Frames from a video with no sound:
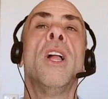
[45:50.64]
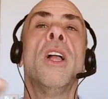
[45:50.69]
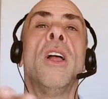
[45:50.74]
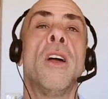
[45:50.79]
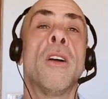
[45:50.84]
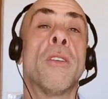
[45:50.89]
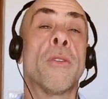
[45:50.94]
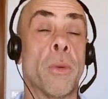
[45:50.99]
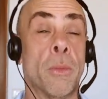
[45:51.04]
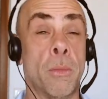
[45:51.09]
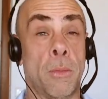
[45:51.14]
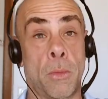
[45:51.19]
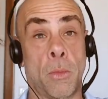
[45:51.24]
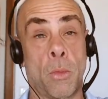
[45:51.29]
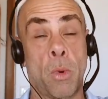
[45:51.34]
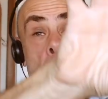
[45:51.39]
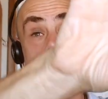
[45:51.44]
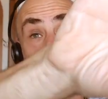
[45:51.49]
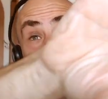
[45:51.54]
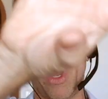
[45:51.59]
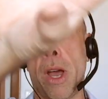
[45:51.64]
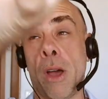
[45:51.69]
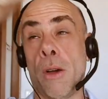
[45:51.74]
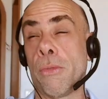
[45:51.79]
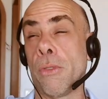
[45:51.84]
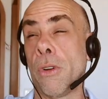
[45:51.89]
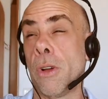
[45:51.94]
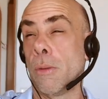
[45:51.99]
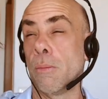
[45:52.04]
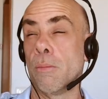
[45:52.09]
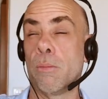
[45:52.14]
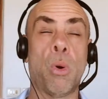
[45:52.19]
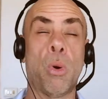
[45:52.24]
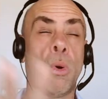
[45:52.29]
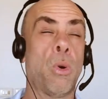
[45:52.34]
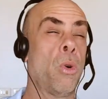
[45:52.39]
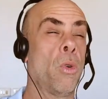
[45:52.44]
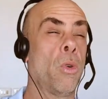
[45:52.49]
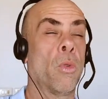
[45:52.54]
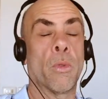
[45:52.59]
from way out front,
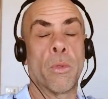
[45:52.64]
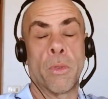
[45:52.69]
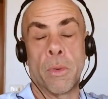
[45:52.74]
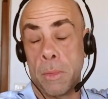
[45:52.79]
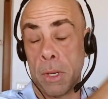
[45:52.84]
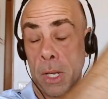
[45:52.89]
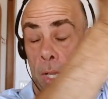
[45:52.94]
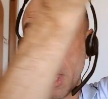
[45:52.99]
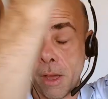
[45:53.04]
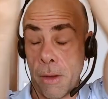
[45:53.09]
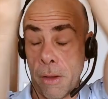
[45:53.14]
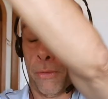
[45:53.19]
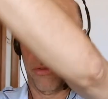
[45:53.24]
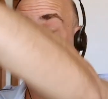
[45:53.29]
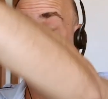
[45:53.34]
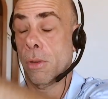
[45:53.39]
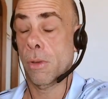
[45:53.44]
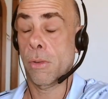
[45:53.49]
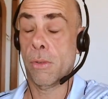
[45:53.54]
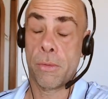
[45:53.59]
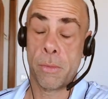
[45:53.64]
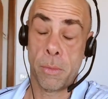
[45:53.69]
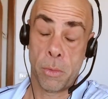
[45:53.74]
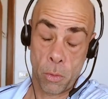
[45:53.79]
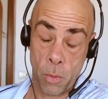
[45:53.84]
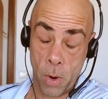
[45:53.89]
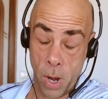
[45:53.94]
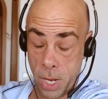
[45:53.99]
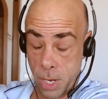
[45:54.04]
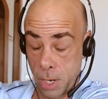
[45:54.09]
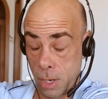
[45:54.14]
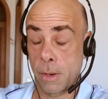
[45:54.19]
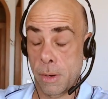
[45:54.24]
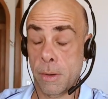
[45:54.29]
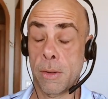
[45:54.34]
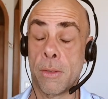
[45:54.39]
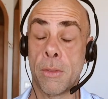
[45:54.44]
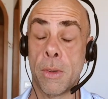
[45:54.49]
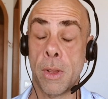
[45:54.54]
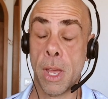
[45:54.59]
from the left, from the right,
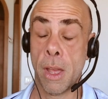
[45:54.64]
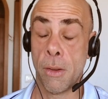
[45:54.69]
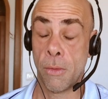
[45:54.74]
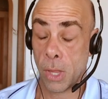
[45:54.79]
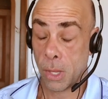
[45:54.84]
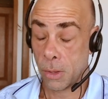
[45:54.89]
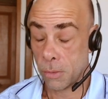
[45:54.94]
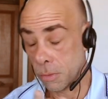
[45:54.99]
everything from